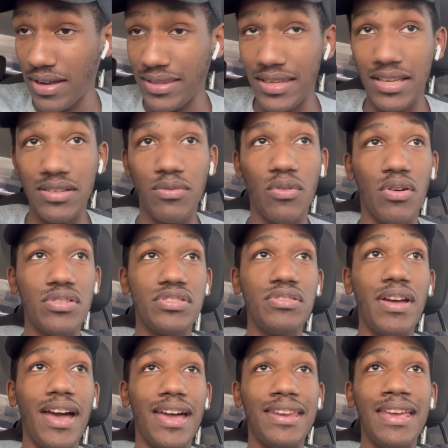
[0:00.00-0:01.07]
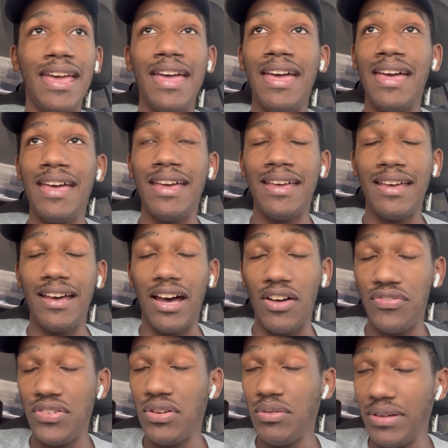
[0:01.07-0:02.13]
And then, of course, you had a
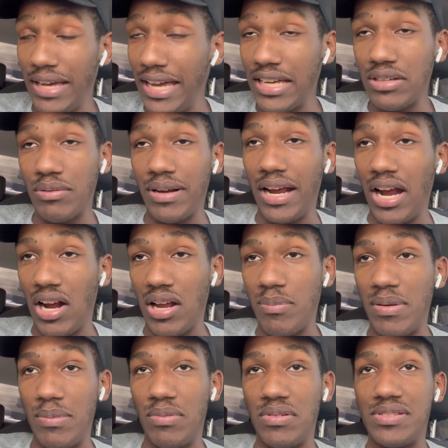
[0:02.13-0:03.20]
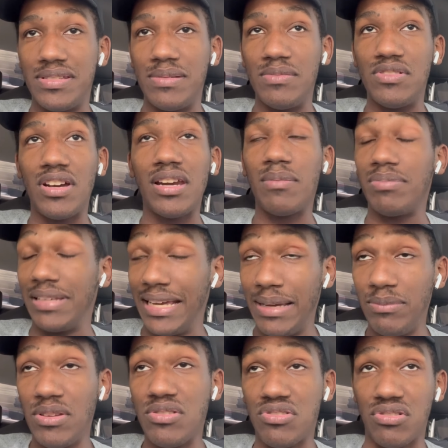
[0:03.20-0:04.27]
few ignorant, arrogant people trying to
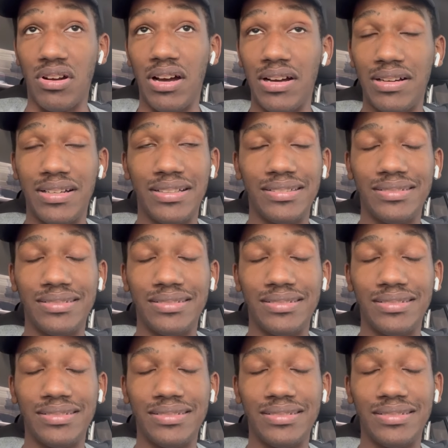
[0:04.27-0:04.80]
blame the truck.